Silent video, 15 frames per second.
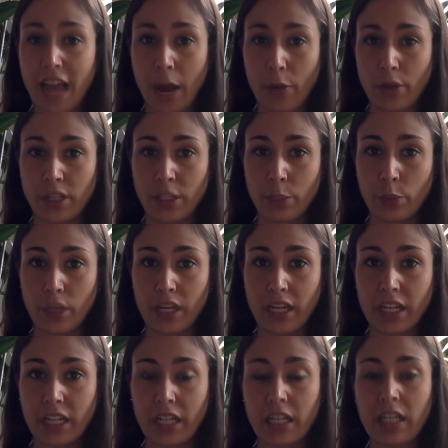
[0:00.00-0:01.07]
hours a week,
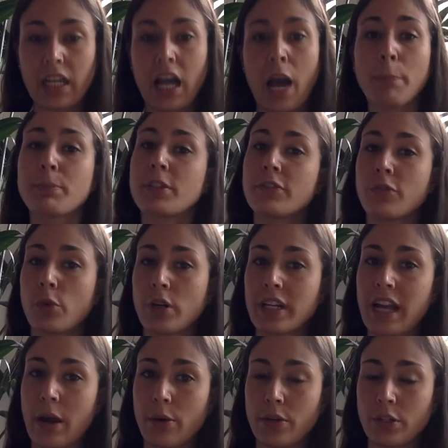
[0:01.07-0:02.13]
up to
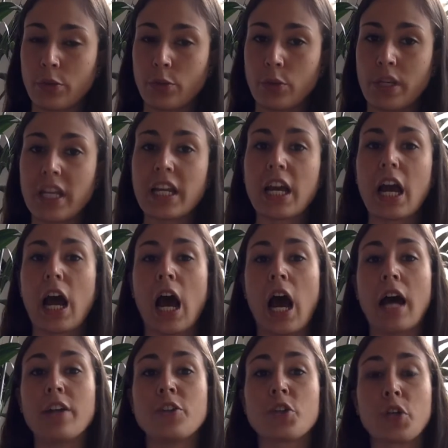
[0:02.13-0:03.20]
40 hours a week
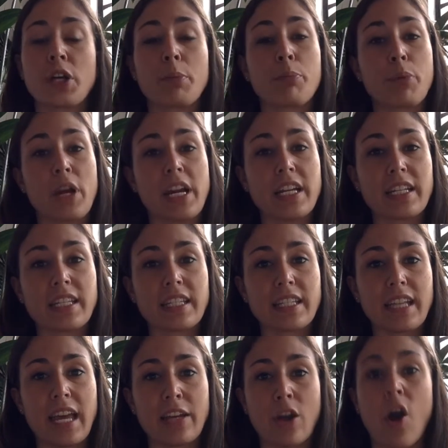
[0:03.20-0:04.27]
during breaks
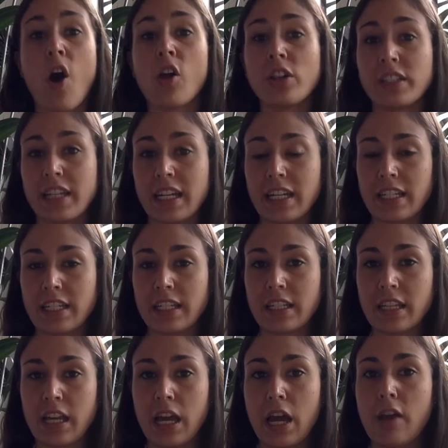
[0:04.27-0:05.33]
and holidays
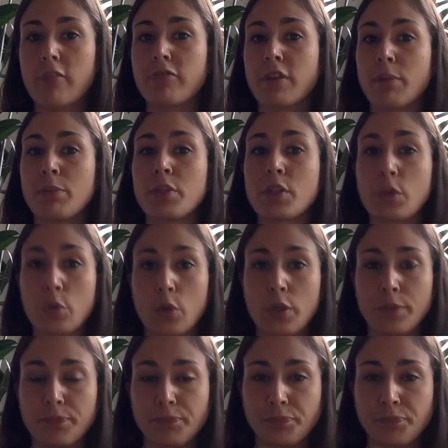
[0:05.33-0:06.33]
from school.